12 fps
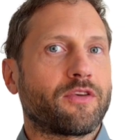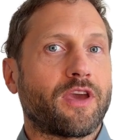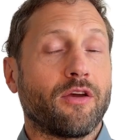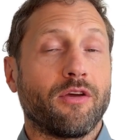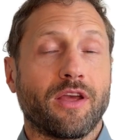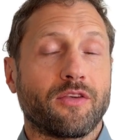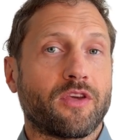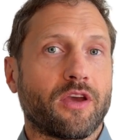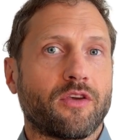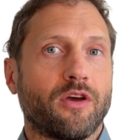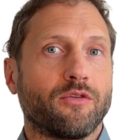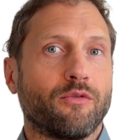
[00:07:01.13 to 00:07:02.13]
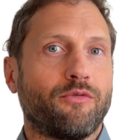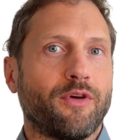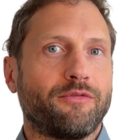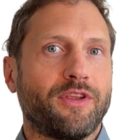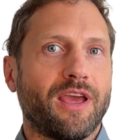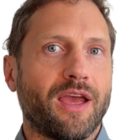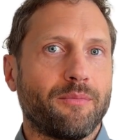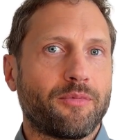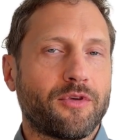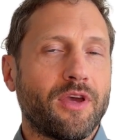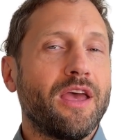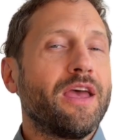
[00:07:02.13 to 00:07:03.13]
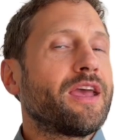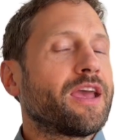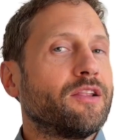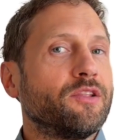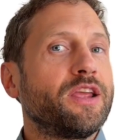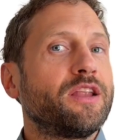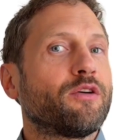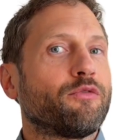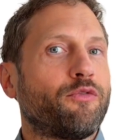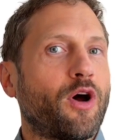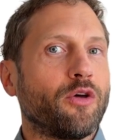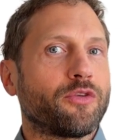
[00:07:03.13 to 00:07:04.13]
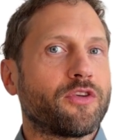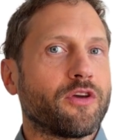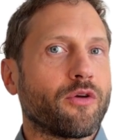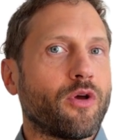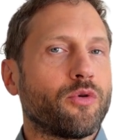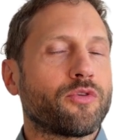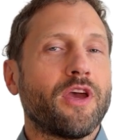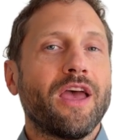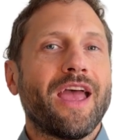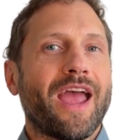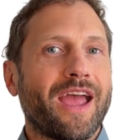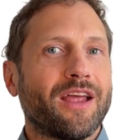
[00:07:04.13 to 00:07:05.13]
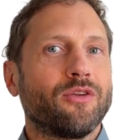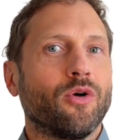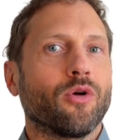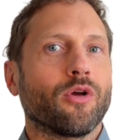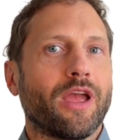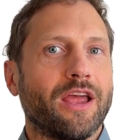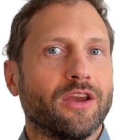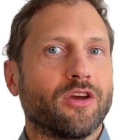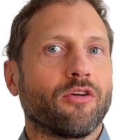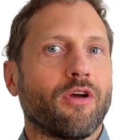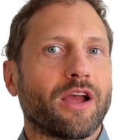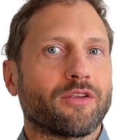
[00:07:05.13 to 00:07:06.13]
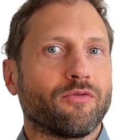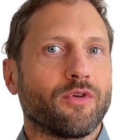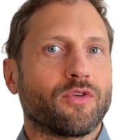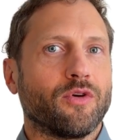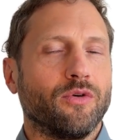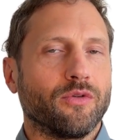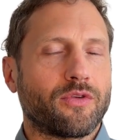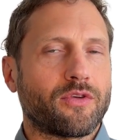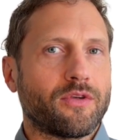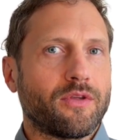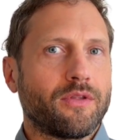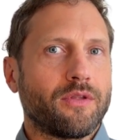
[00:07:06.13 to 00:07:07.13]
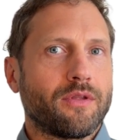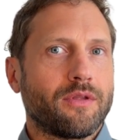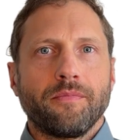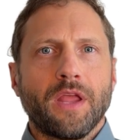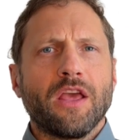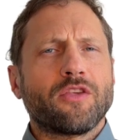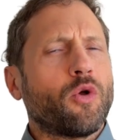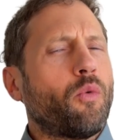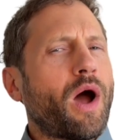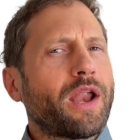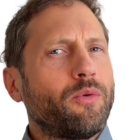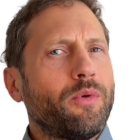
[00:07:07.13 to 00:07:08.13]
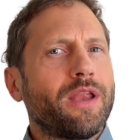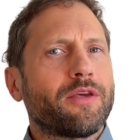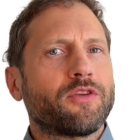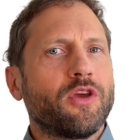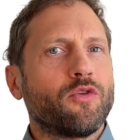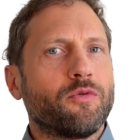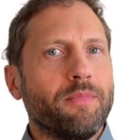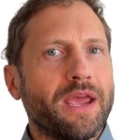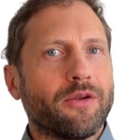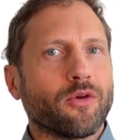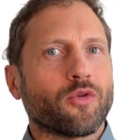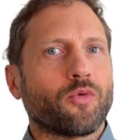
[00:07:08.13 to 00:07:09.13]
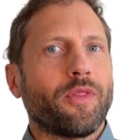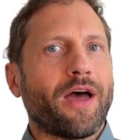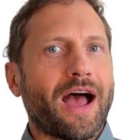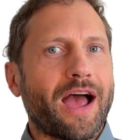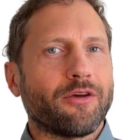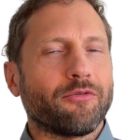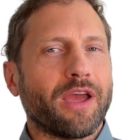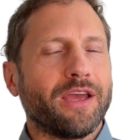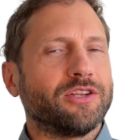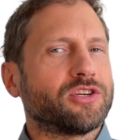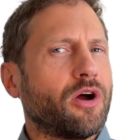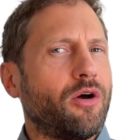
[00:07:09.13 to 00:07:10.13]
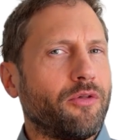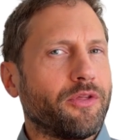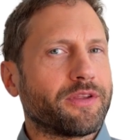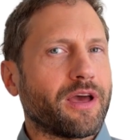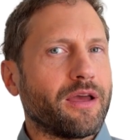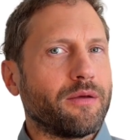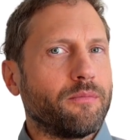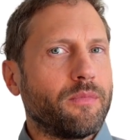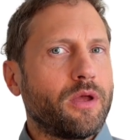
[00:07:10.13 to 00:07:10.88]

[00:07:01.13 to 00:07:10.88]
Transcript: carrying 650 amps can lead to false zeros and/or incorrect results. So why don't we just use meters with a high range all the time?